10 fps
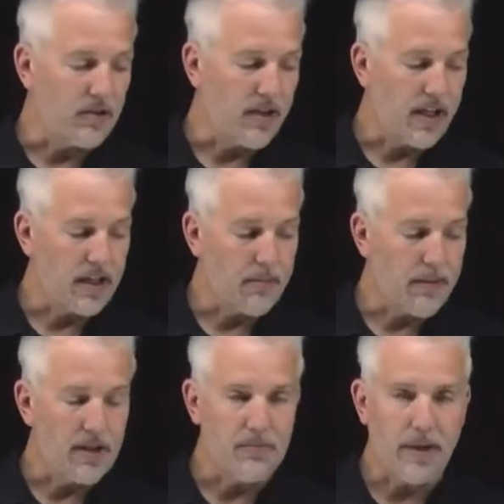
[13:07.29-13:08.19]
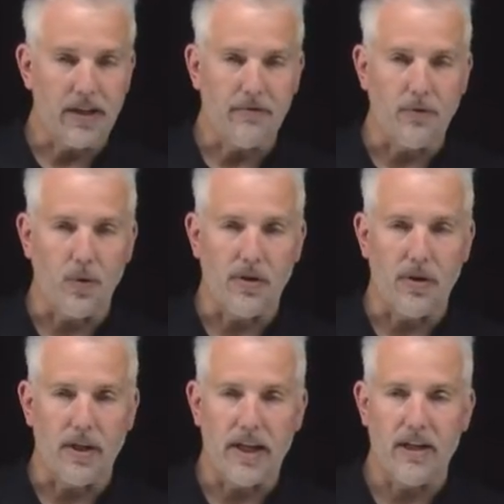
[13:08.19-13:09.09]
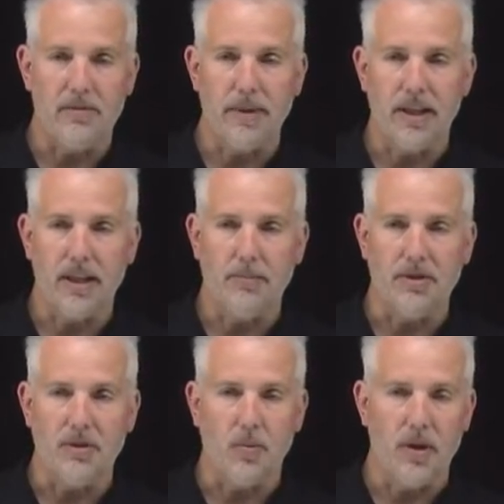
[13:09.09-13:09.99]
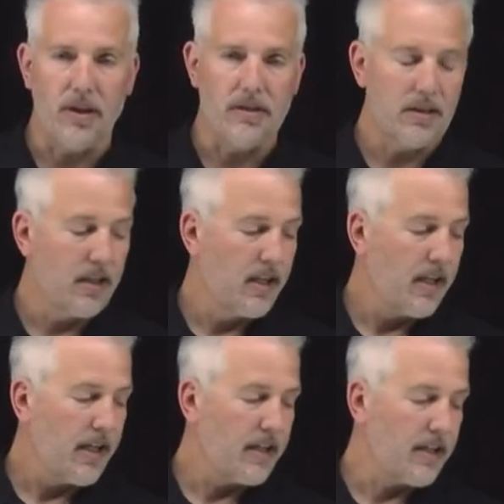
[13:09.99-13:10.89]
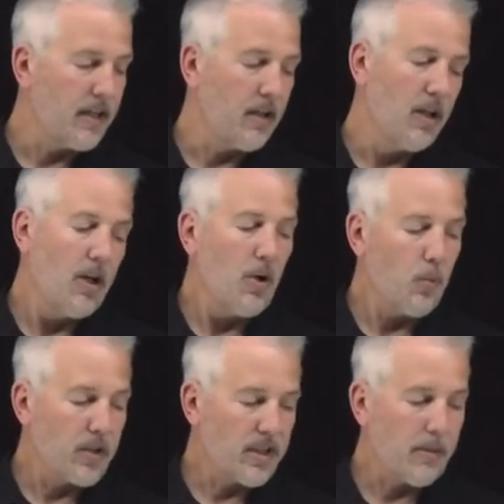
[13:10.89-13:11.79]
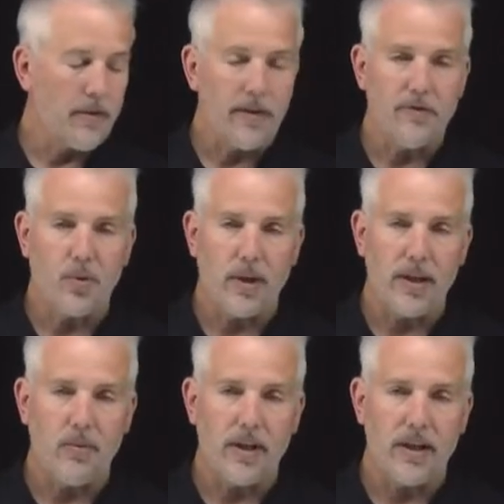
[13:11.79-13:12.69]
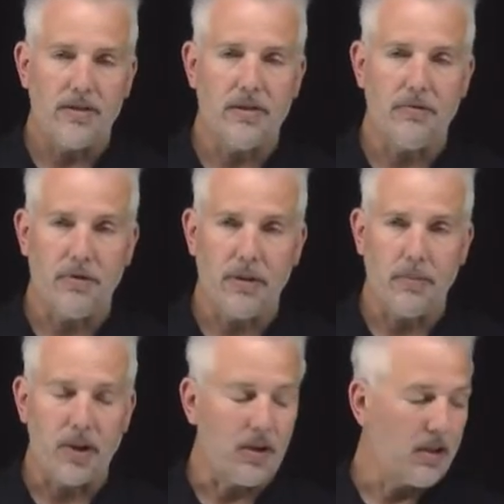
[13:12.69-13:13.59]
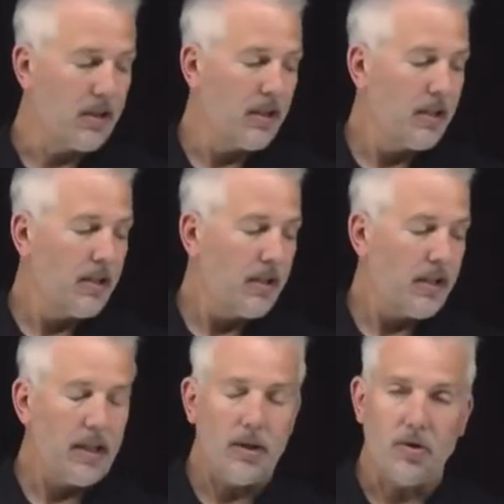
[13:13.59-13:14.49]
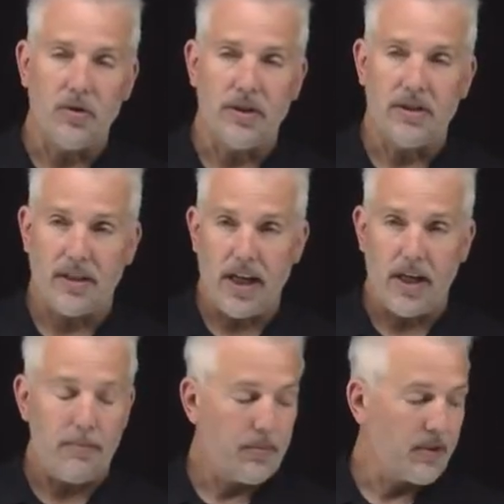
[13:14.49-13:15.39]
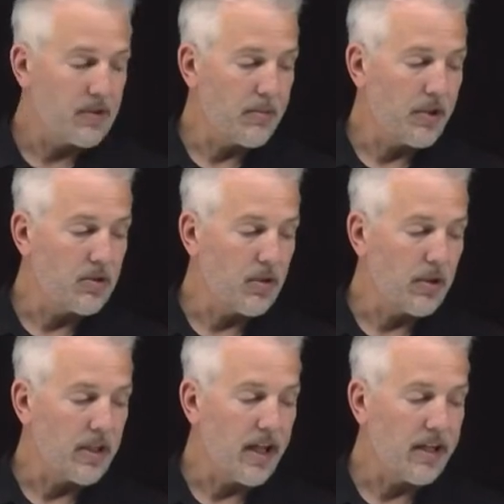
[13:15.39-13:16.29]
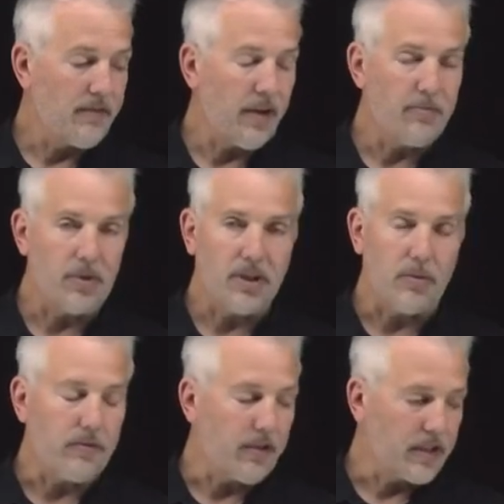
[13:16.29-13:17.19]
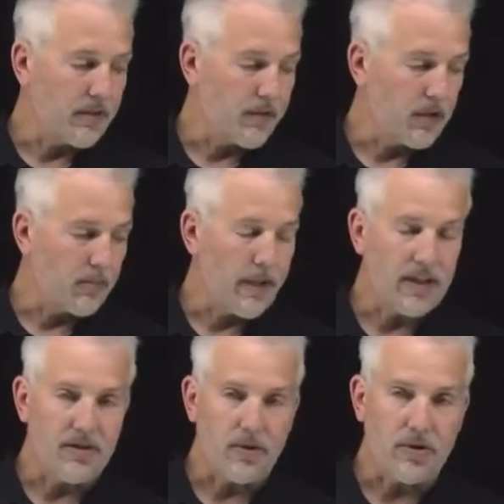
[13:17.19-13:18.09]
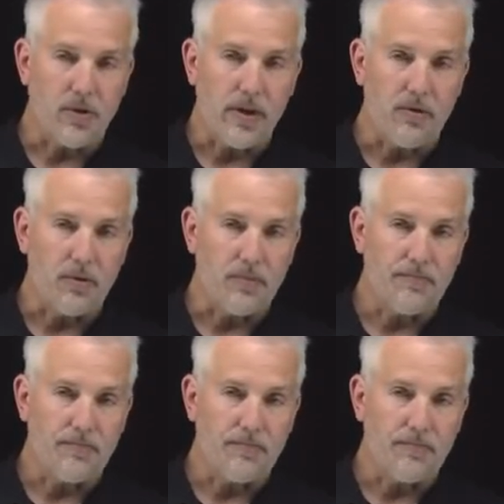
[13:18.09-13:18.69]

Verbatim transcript: Then it can bounce back and forth all day as many times as it wants. And then one time out of 20, when it hits the front mirror, it'll escape because the mirror is only 95% reflective and it'll pass th straight through.